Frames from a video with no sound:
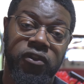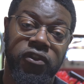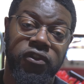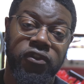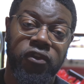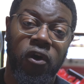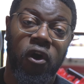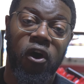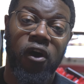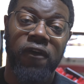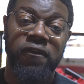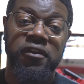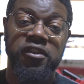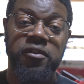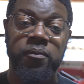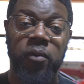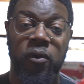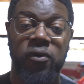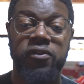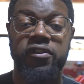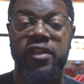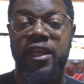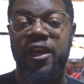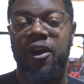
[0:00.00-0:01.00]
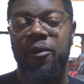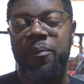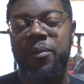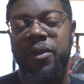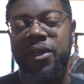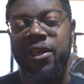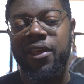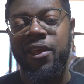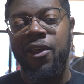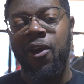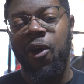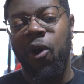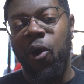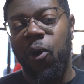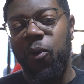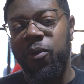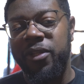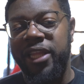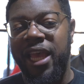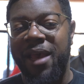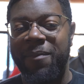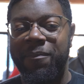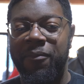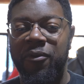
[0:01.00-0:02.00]
solve, and it's supposed to help it
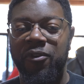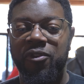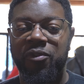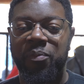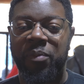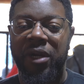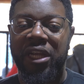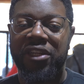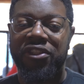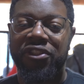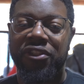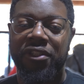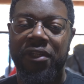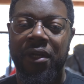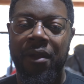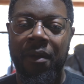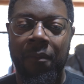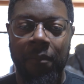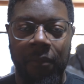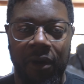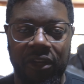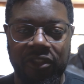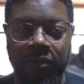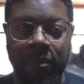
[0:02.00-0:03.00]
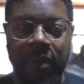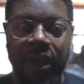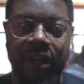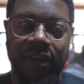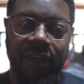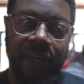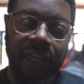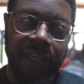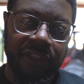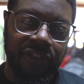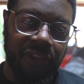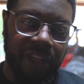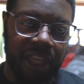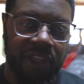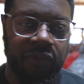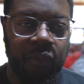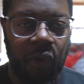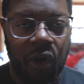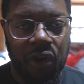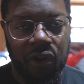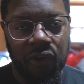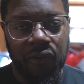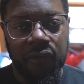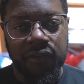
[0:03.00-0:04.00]
hold that boost pressure much better. So let's
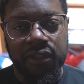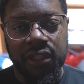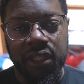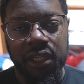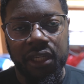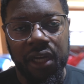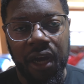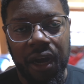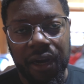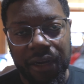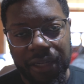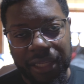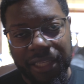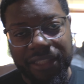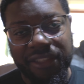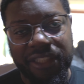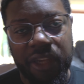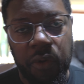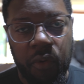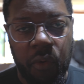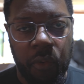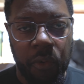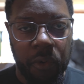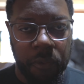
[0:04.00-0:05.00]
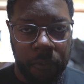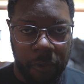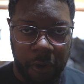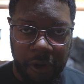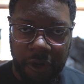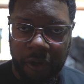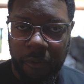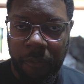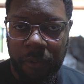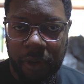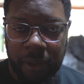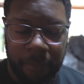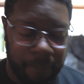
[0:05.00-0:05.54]
walk over to the car and let's see what we're working with.